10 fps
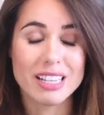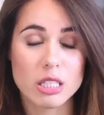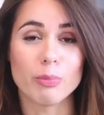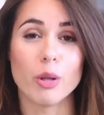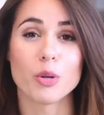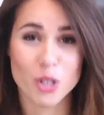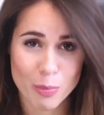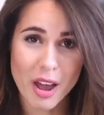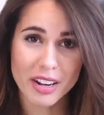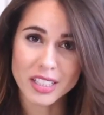explode
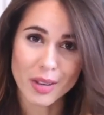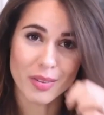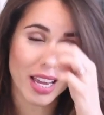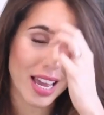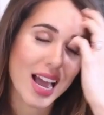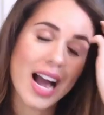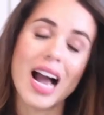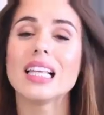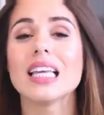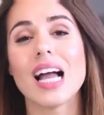your productivity,
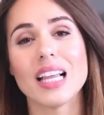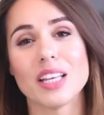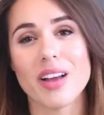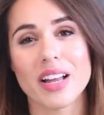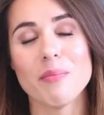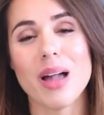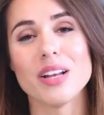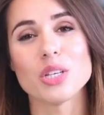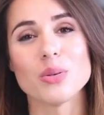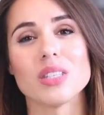highly, highly
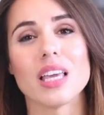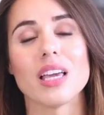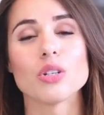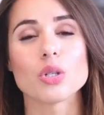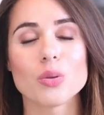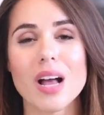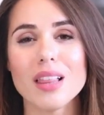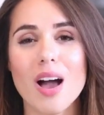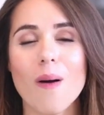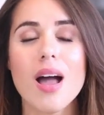recommend using
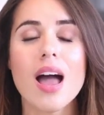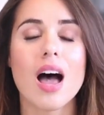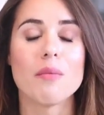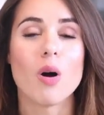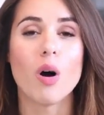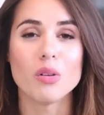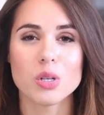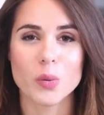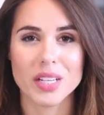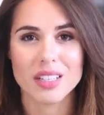Trello. I'm
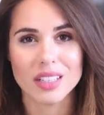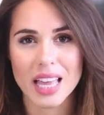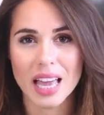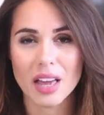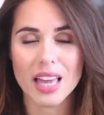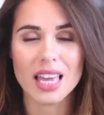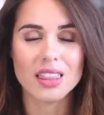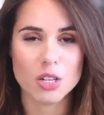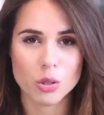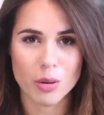also going to link
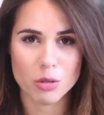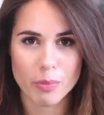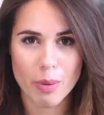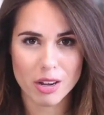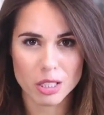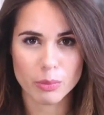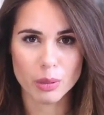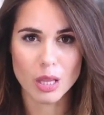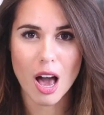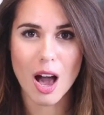in the description box
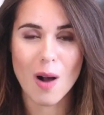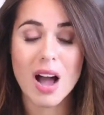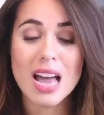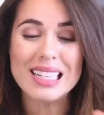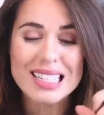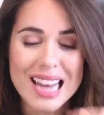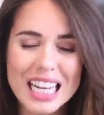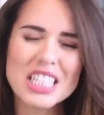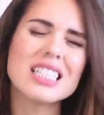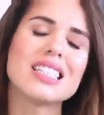below,
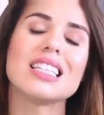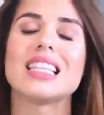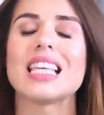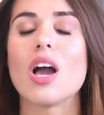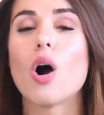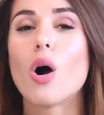not just the